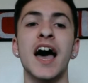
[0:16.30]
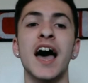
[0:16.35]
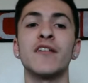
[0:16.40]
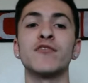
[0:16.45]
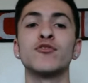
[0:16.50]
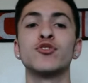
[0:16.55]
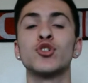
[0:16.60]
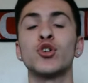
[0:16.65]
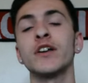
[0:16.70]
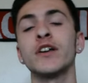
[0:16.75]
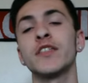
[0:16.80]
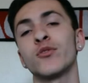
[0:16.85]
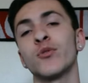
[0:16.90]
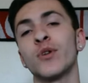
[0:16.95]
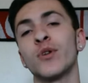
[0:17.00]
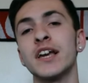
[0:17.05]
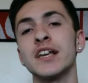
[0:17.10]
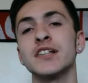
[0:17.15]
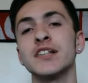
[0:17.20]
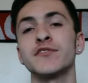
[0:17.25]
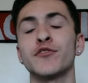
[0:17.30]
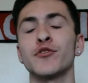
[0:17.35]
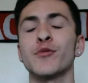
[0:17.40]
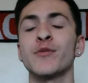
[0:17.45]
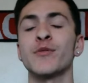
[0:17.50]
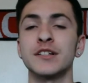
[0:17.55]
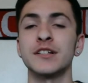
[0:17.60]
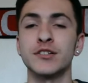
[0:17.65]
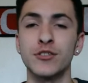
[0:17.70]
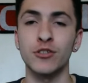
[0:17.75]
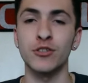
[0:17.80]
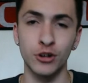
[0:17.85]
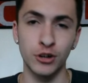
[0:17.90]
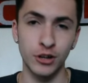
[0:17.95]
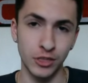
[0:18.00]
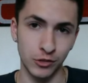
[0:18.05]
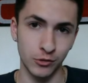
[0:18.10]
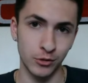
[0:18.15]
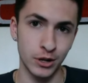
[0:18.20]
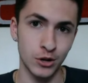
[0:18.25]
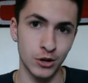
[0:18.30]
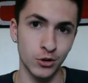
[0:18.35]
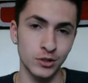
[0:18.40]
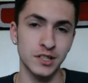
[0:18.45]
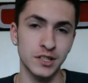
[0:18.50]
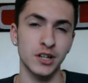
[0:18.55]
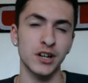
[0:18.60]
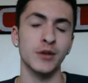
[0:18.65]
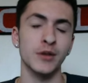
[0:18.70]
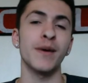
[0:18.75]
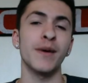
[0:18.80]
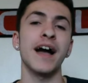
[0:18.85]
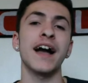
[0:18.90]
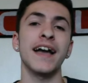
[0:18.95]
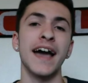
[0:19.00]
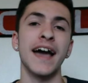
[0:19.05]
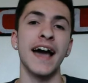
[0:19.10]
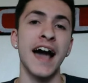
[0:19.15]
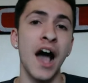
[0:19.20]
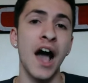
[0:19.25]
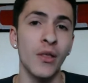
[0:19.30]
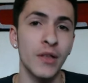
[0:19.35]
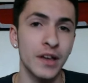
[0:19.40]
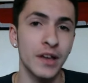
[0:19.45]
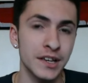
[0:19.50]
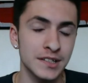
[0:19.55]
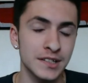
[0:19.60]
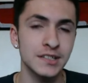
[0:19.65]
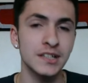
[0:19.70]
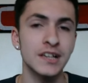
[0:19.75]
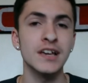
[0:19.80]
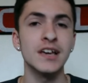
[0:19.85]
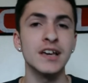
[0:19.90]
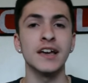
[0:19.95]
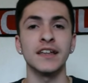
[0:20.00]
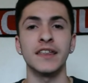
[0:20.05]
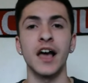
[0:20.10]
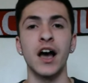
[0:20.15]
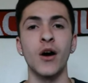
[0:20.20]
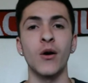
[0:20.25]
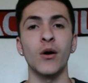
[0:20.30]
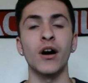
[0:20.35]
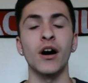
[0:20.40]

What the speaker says: have joined the race for Milan's 33-year-old center back, Alex. Now,